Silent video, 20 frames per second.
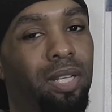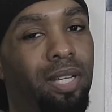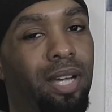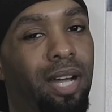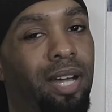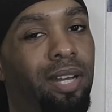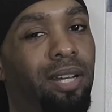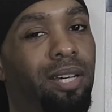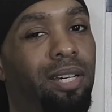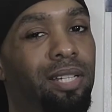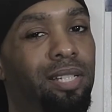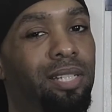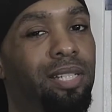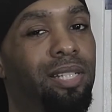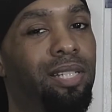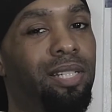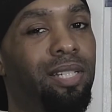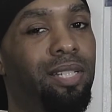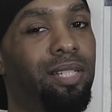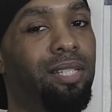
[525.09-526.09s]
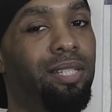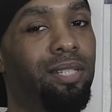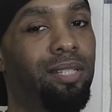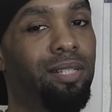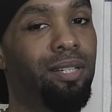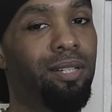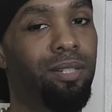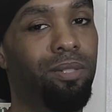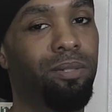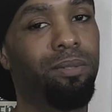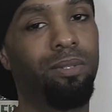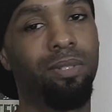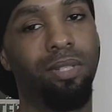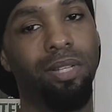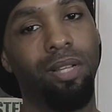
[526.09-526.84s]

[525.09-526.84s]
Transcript: kind of, you know,